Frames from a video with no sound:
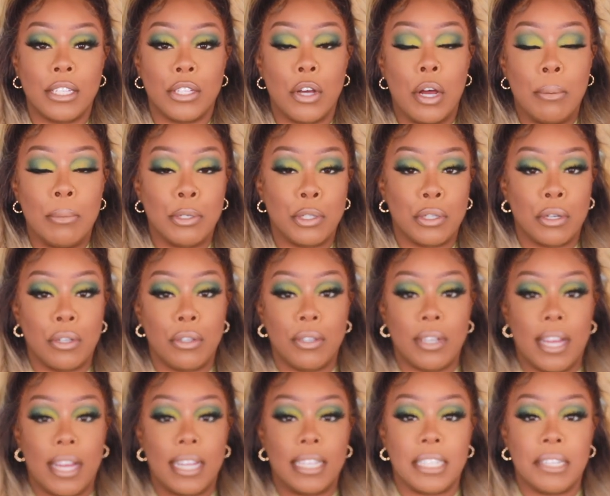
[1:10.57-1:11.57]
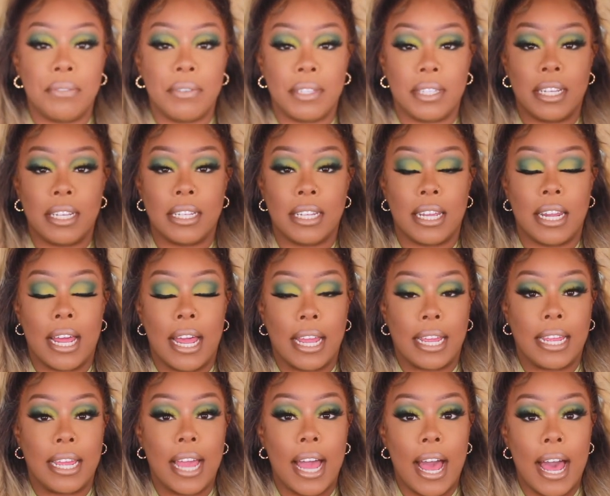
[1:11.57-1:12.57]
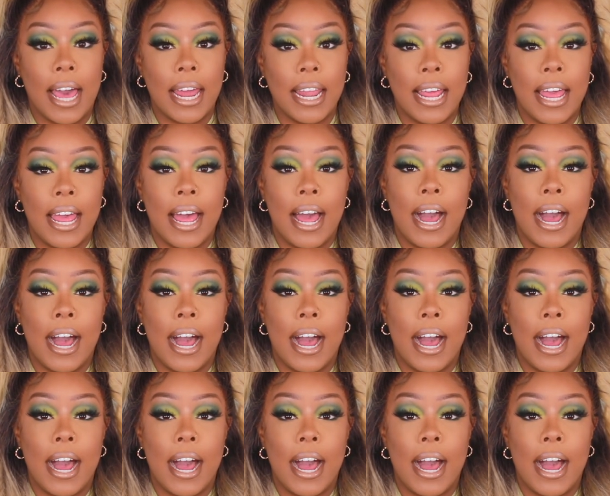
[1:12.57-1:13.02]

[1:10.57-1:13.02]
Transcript: So I'm gonna show you guys everything that I got.